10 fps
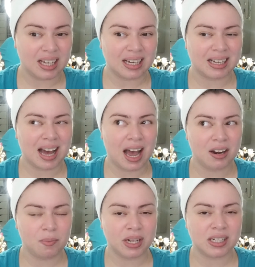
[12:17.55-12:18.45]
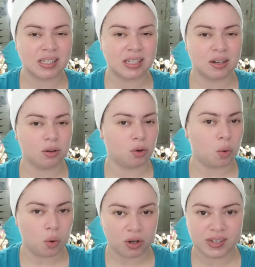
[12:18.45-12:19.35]
It kind of made his skin a
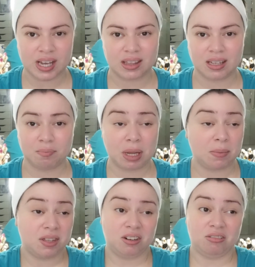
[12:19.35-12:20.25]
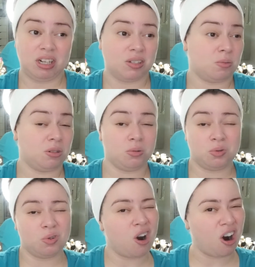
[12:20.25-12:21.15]
little worse. I think maybe the ingredients were a little
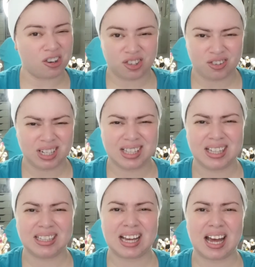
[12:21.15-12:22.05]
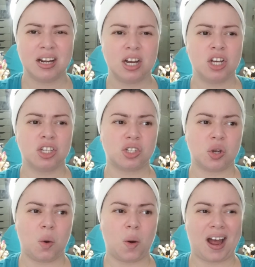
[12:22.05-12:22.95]
too harsh or anything like that.
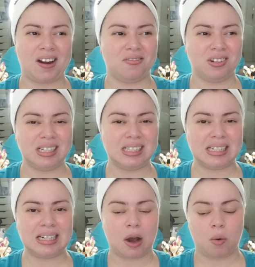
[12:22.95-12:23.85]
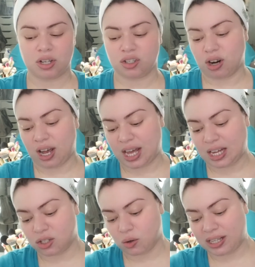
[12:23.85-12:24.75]
So I really did not want to try
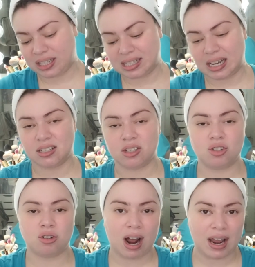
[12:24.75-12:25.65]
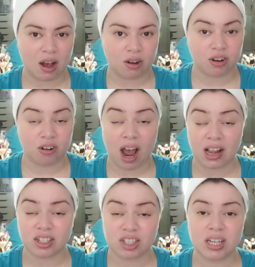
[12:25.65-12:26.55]
that. So I decided to try out
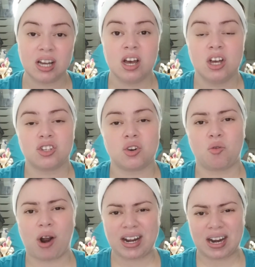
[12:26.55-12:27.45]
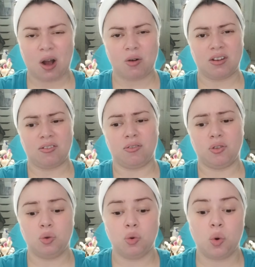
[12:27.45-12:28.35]
Curology. So right now, if
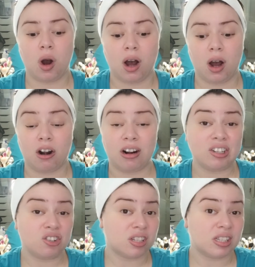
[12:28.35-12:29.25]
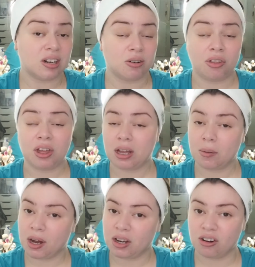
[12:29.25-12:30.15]
you are interested or thinking
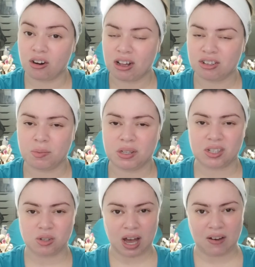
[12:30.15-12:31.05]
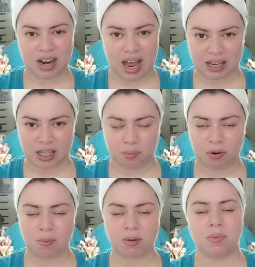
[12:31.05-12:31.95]
about Curology because you have an acne
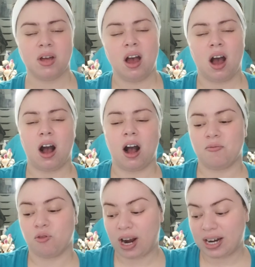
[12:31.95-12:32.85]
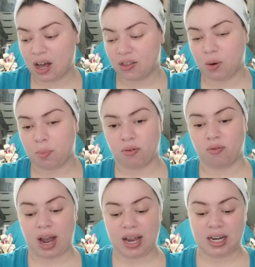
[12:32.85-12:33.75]
problem, right now they're
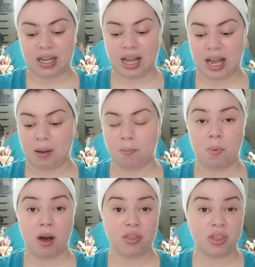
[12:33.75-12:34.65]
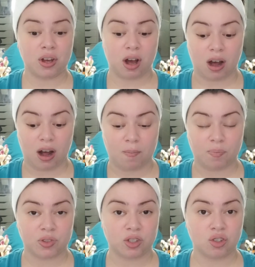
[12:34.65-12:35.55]
providing a month
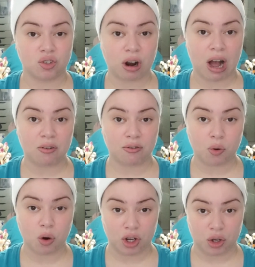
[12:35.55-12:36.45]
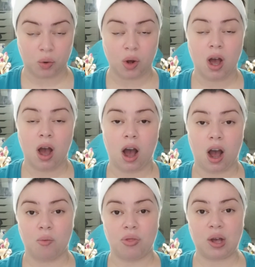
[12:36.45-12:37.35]
trial for you.
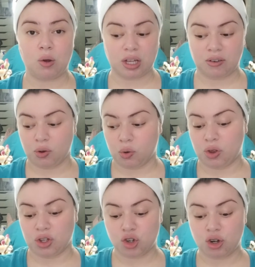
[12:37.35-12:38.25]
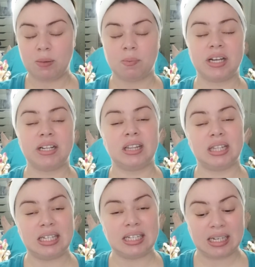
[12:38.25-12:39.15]
They'll give you the treatment,
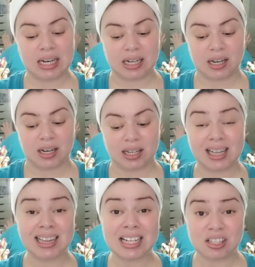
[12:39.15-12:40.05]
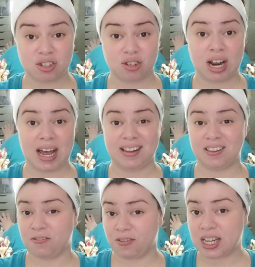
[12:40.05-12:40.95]
the cleanser,
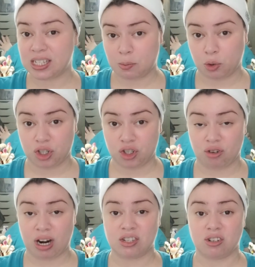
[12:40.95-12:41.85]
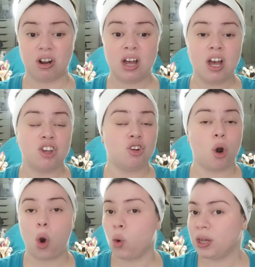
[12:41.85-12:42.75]
and the face moisturizer.
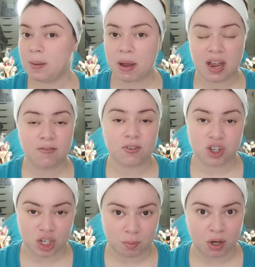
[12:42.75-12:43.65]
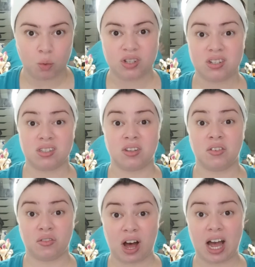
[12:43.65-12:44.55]
You're only paying for shipping, which is
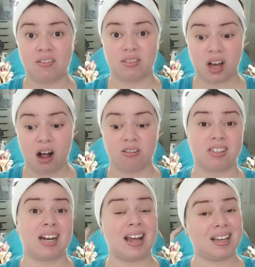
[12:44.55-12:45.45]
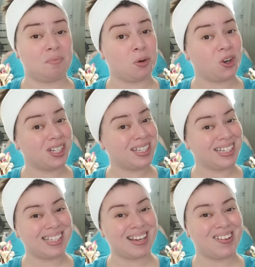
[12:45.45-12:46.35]
$5. And I can
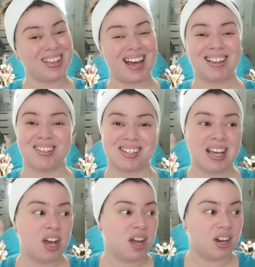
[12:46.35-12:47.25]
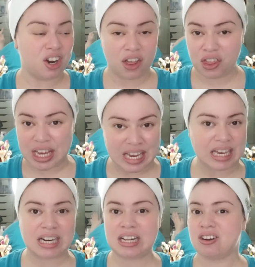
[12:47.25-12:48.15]
personally tell you that there's nothing
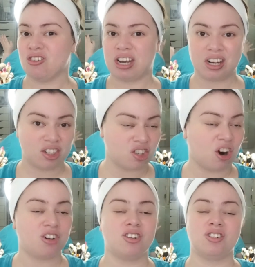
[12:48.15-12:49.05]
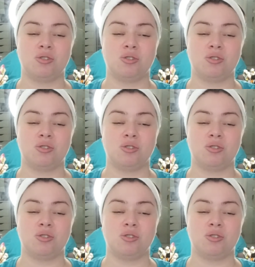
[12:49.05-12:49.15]
hidden or hidden charges.